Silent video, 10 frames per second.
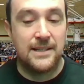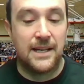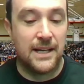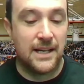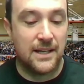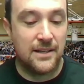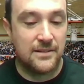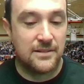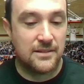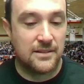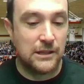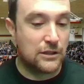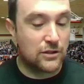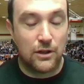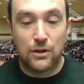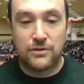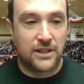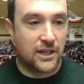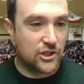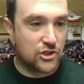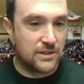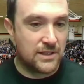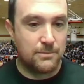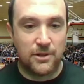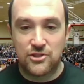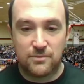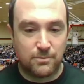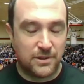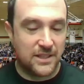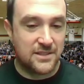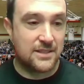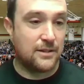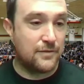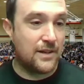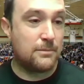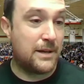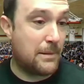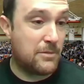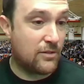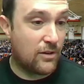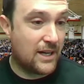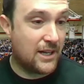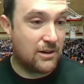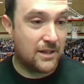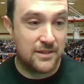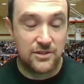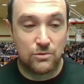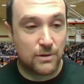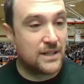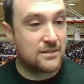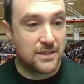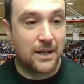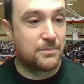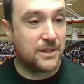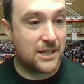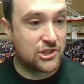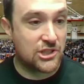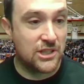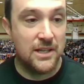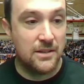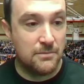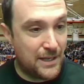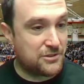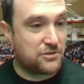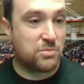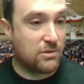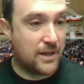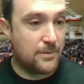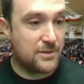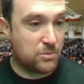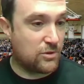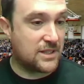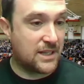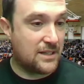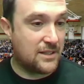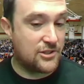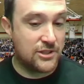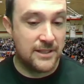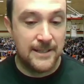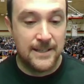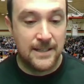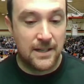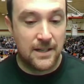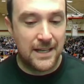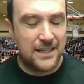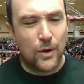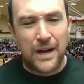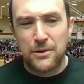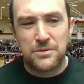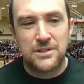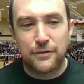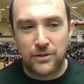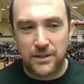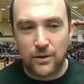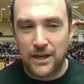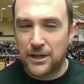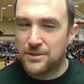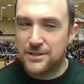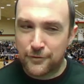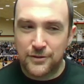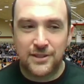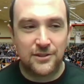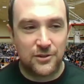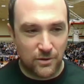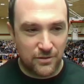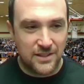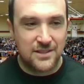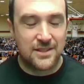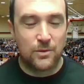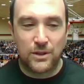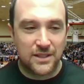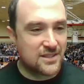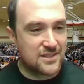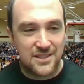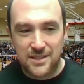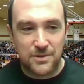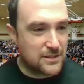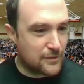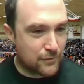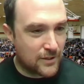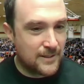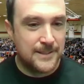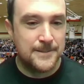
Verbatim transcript: And I looked all over the country, a bunch of places, and I found Miami of Ohio had this great top-notch master's program in sports psychology. Uh, and Ohio was different. Ohio was different than the Northeast. I wanted to see something different.